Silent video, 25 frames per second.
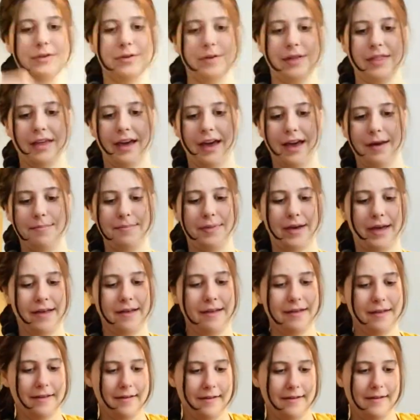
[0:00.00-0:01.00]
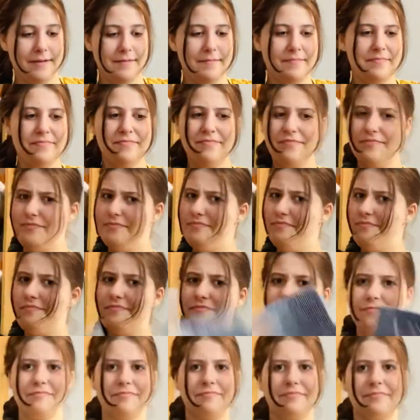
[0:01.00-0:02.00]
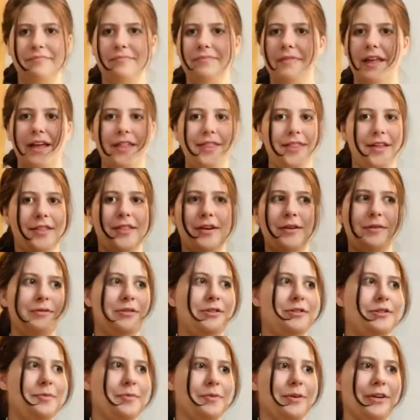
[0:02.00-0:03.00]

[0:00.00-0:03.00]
with that, but I thought that was super